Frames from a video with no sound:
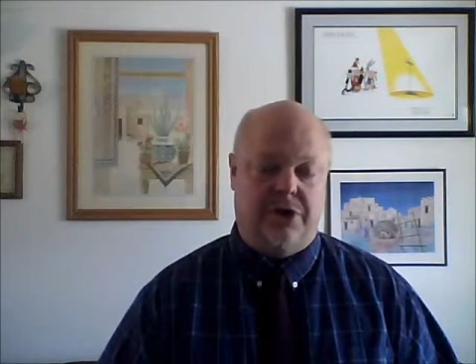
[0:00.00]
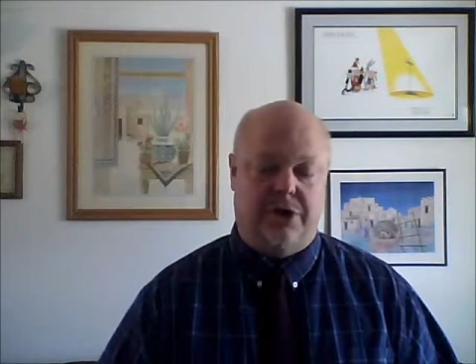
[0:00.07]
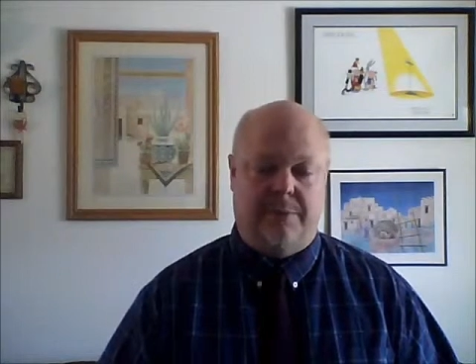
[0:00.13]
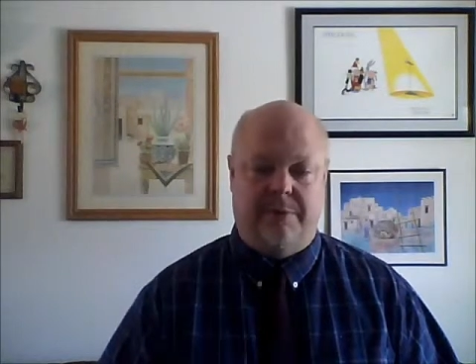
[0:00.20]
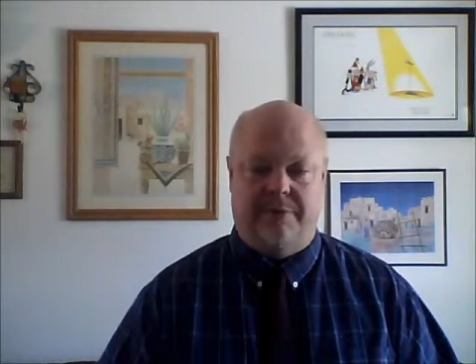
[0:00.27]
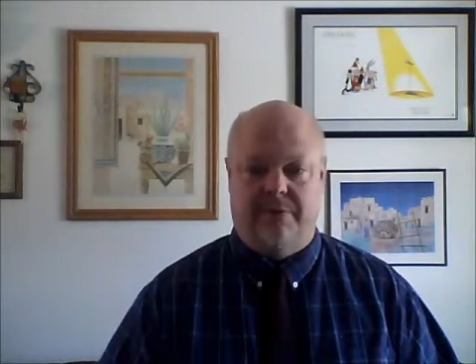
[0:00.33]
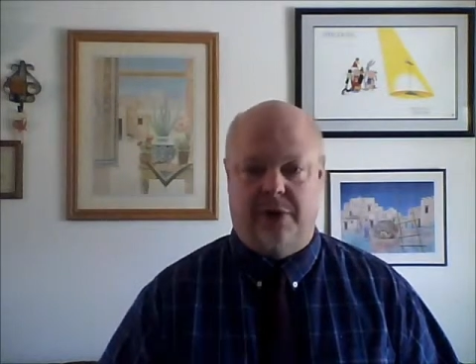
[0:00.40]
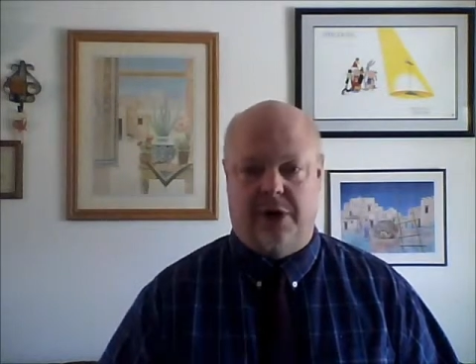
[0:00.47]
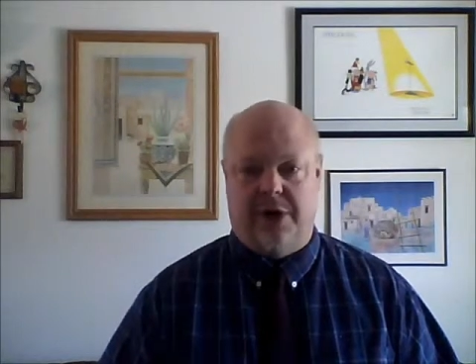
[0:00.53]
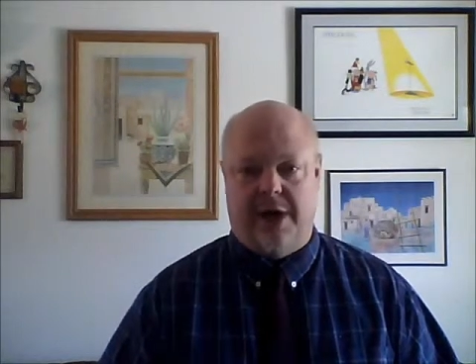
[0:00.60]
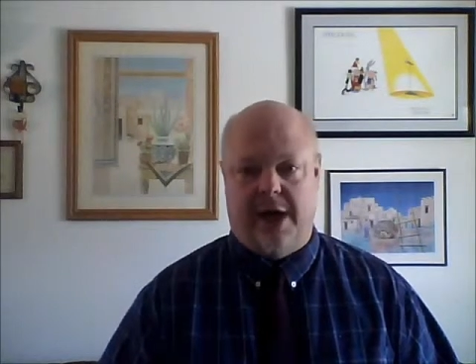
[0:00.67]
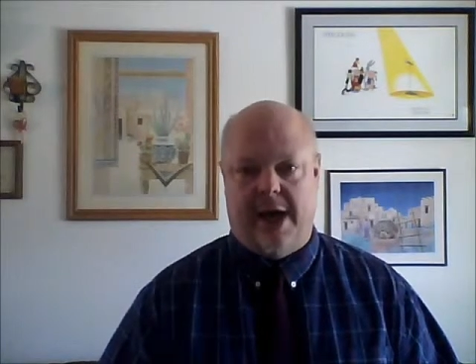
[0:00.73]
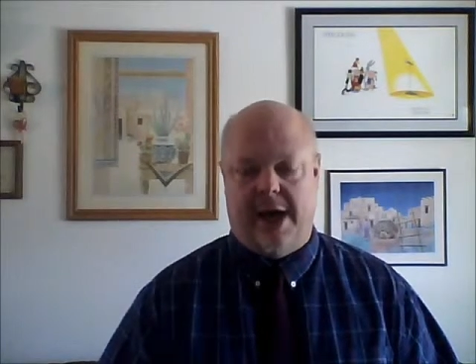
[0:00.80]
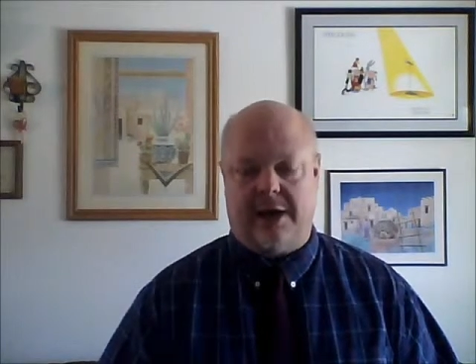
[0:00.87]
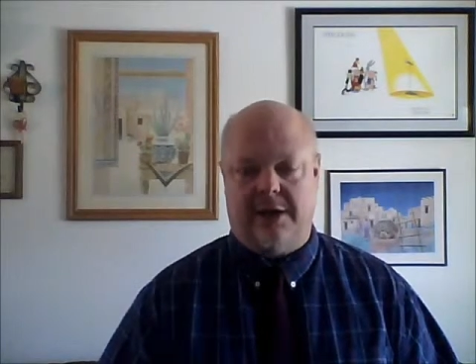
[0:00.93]
I've been very
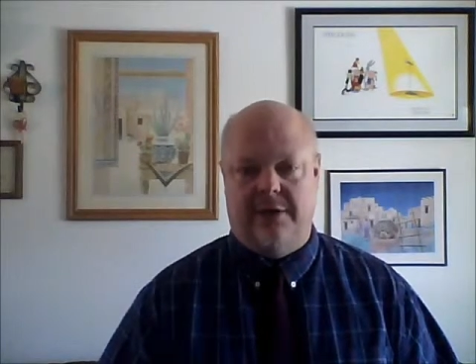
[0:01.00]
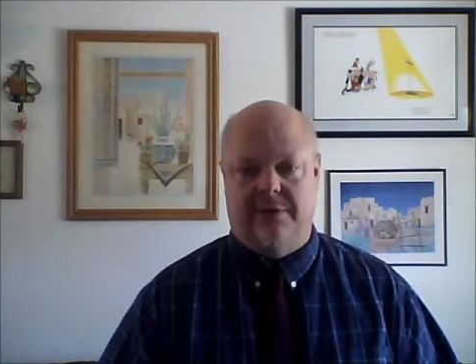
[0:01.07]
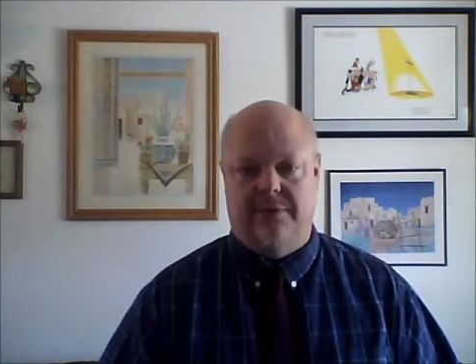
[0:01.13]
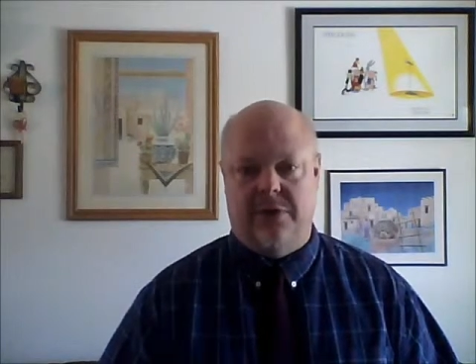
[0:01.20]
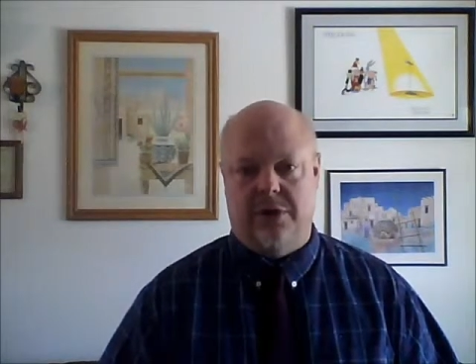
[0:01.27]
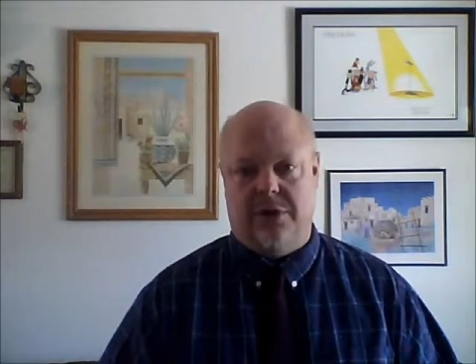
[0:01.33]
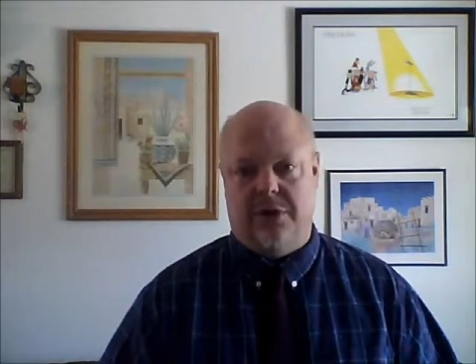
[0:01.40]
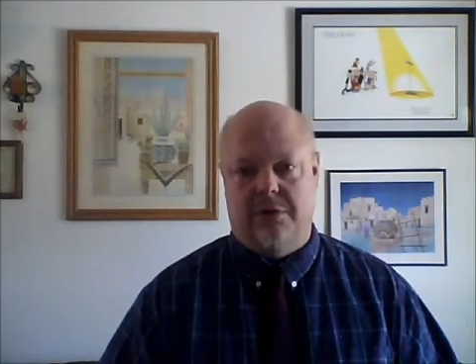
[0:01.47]
active in the